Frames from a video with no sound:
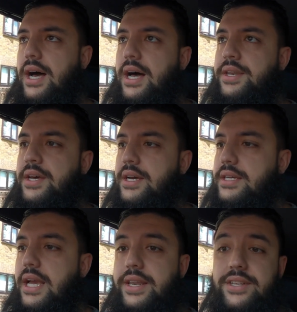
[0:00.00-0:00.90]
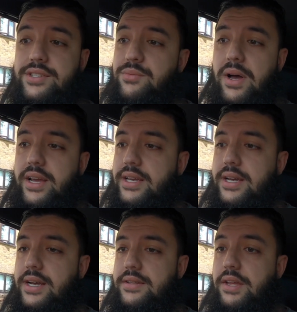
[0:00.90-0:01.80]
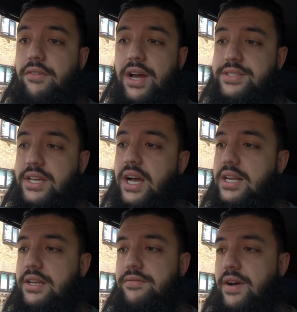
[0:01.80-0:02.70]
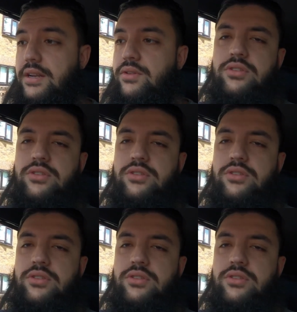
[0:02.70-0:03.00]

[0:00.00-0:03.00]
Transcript: And yeah, this is why they're rising highly in value,